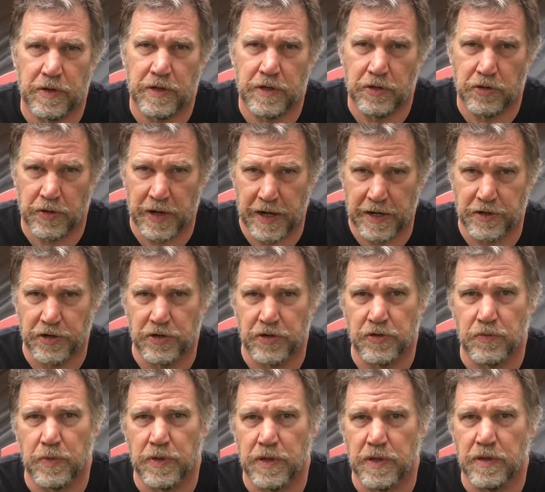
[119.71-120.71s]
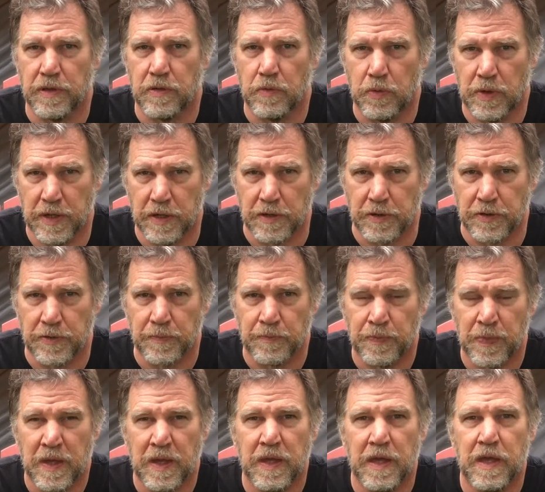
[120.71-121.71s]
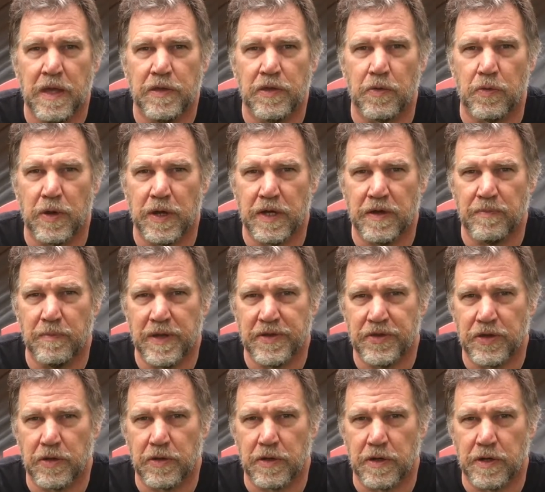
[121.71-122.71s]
contractions within the wings. The rate of muscular